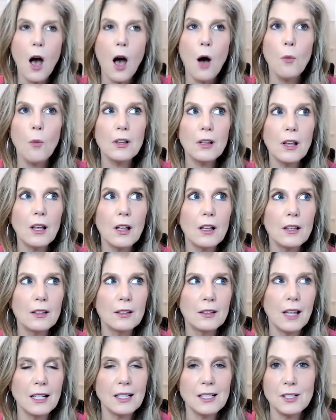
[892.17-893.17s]
Well,
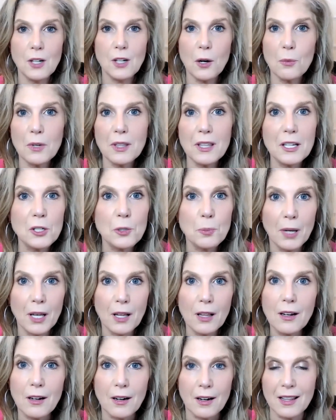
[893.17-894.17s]
let's start with each
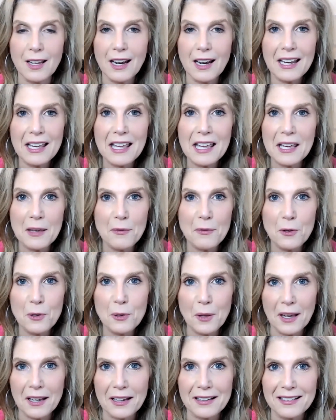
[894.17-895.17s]
pillar and then I can give you
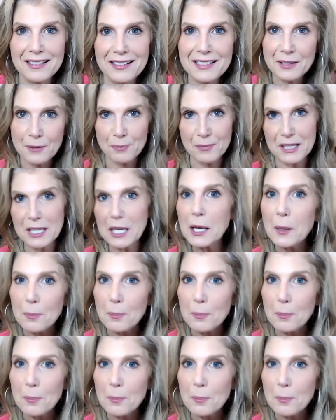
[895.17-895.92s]
like some tips,